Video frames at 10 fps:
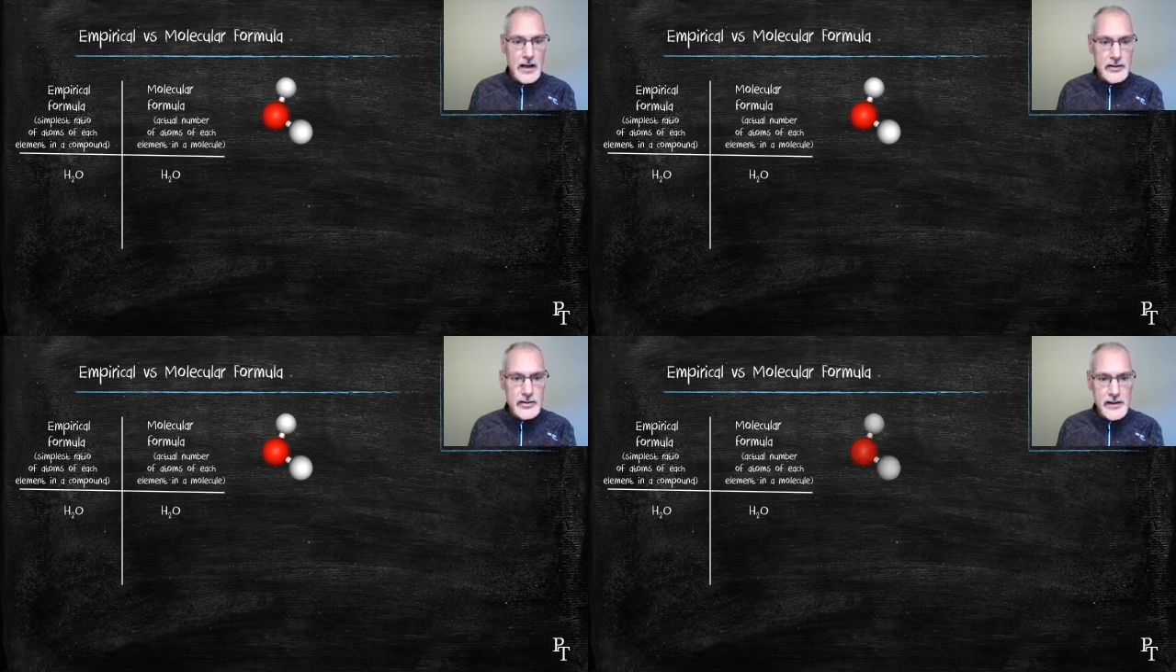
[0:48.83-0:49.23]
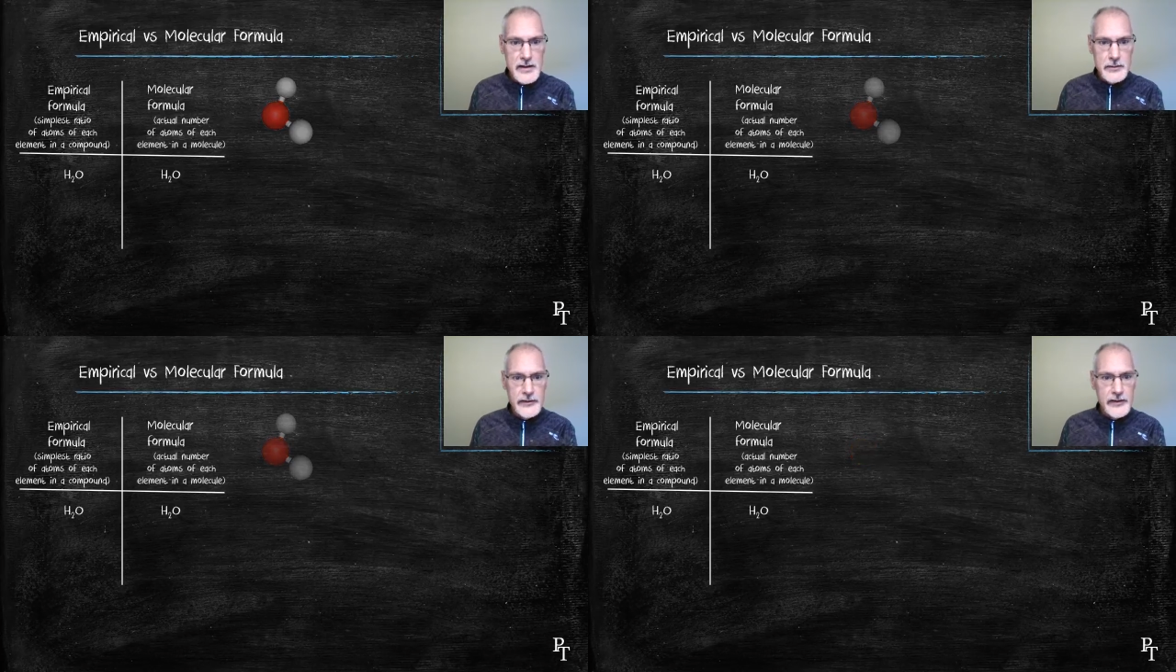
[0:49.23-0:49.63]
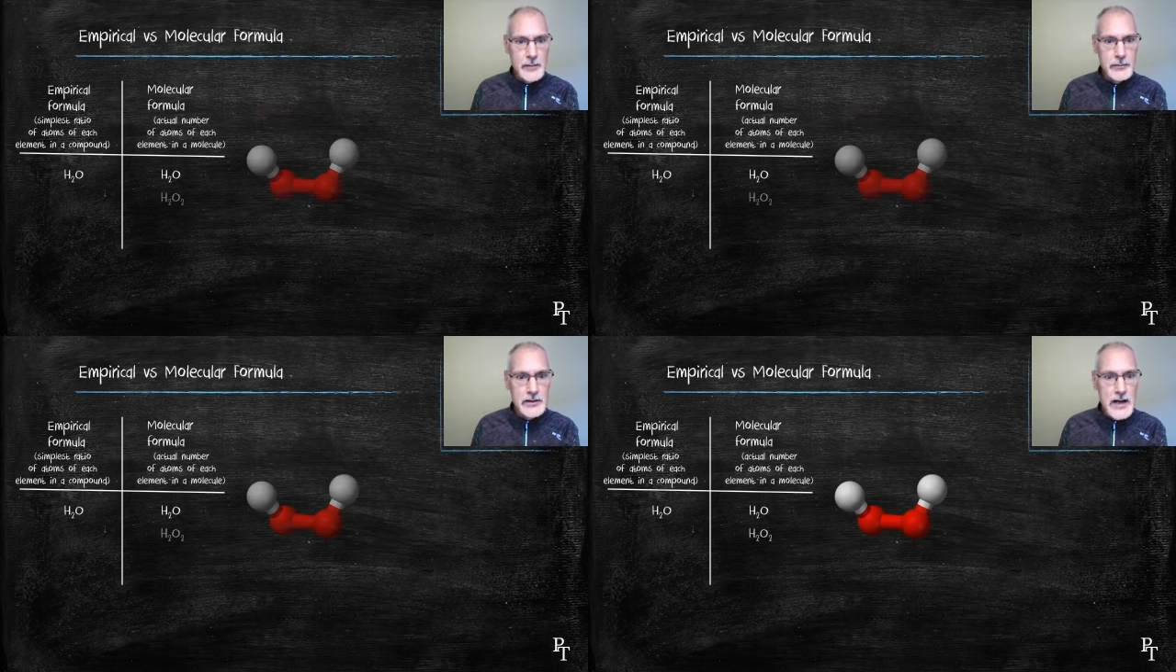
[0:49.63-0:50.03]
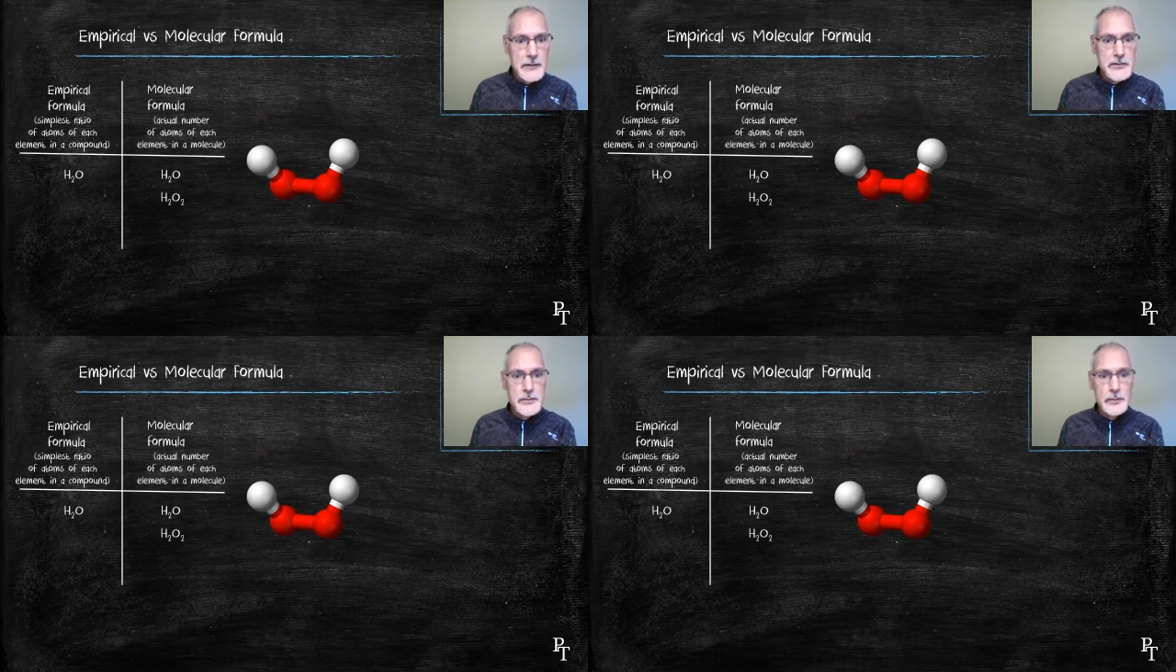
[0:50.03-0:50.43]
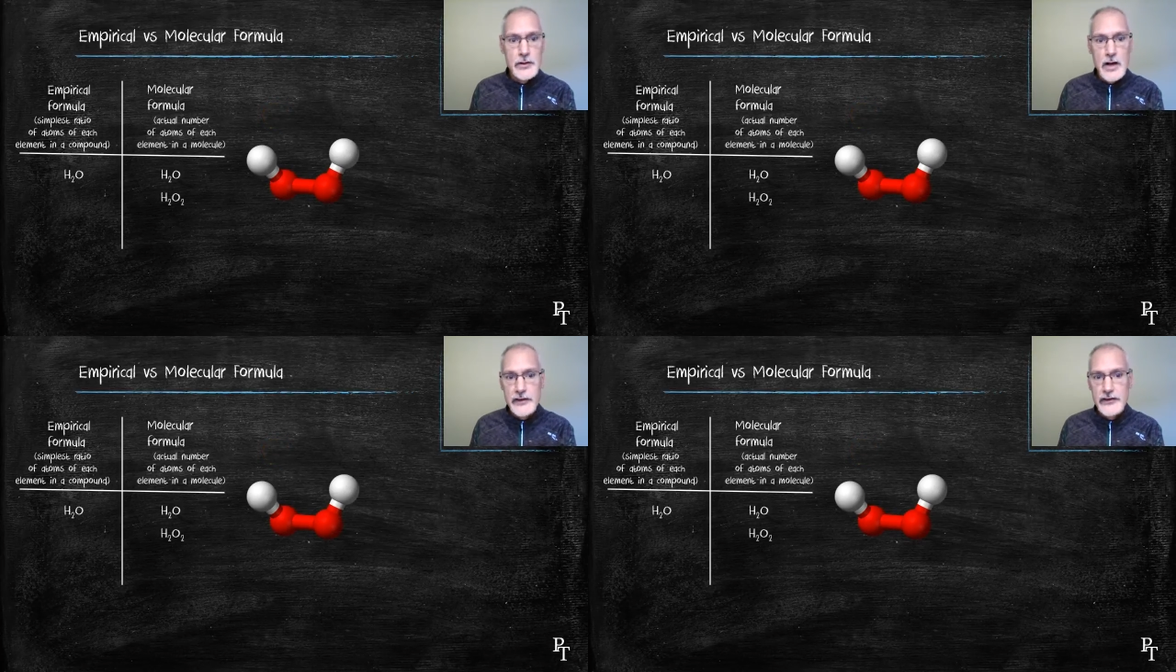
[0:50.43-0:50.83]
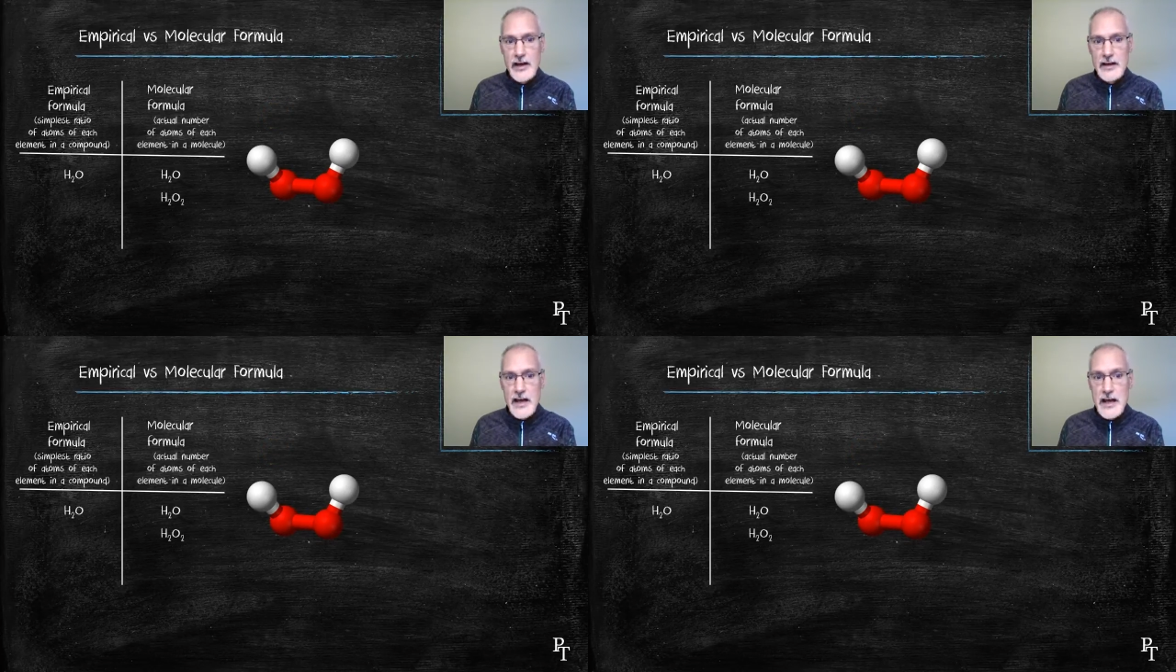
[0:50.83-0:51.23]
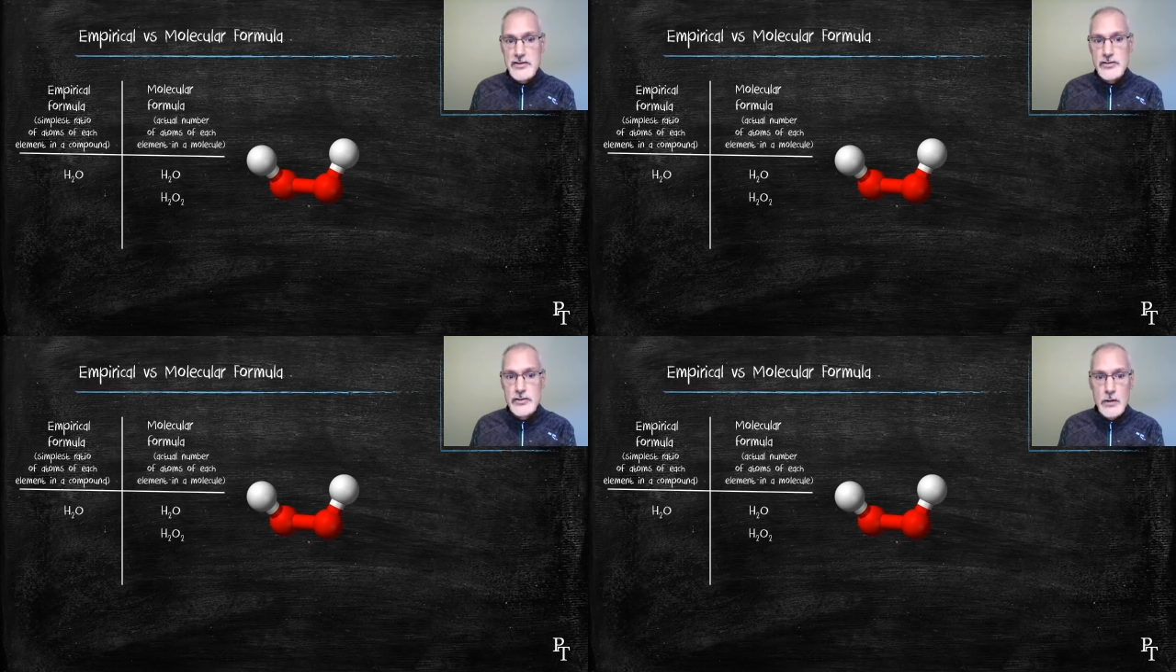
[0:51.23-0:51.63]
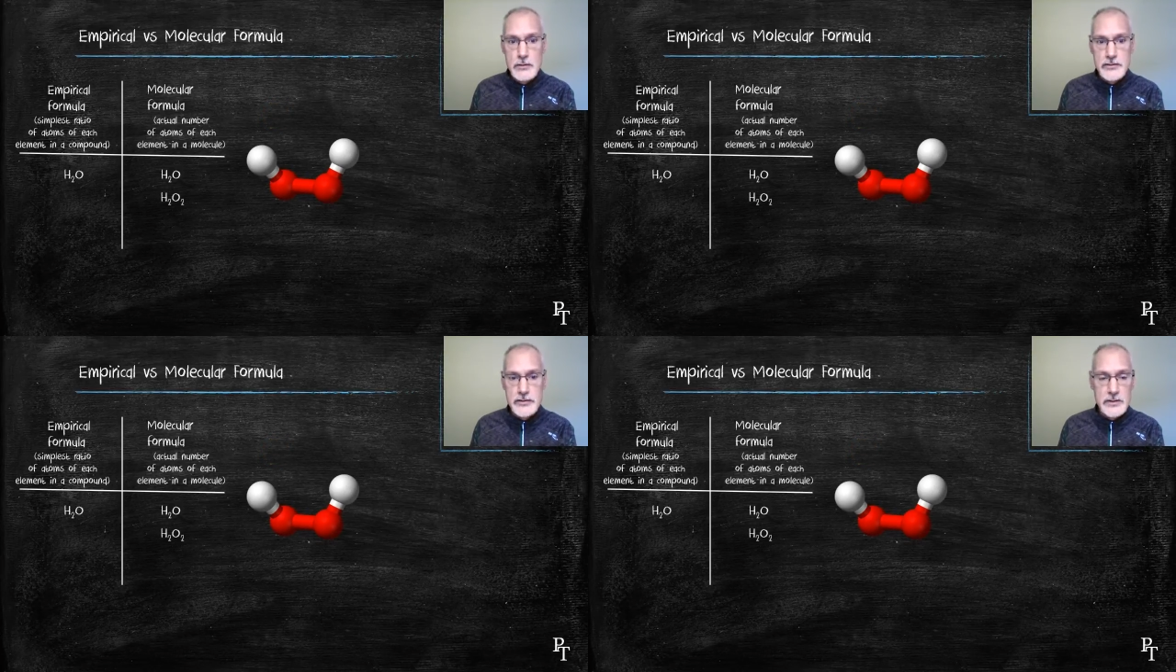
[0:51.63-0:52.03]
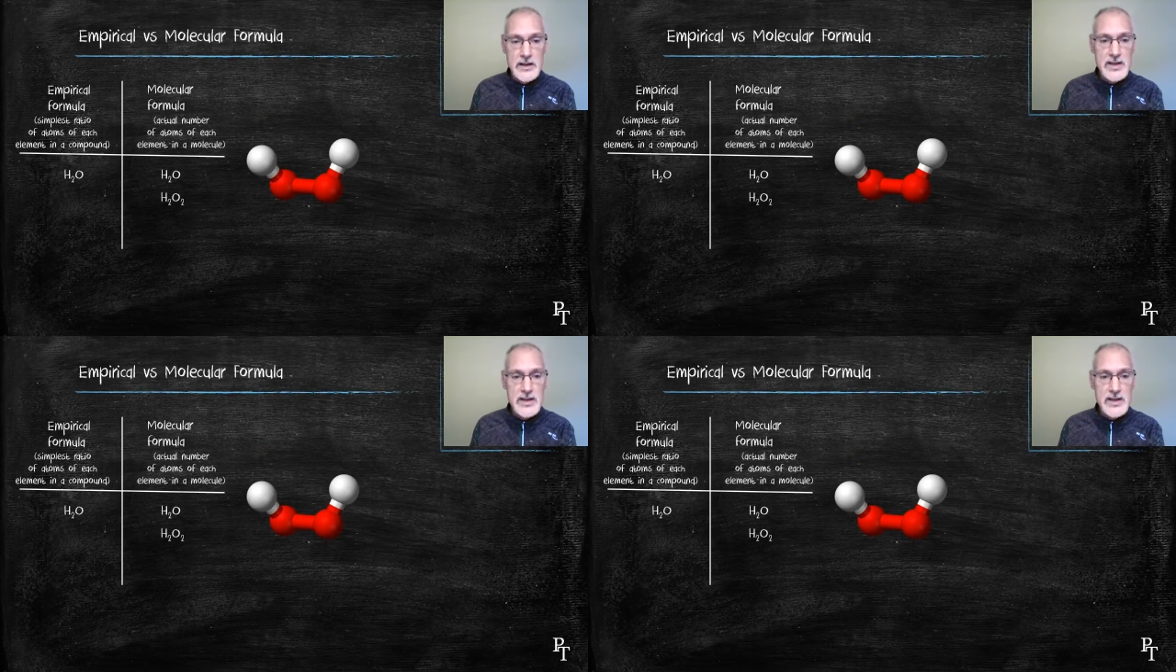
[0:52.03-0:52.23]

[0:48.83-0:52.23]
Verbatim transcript: I'll try another example, hydrogen peroxide, H2O2.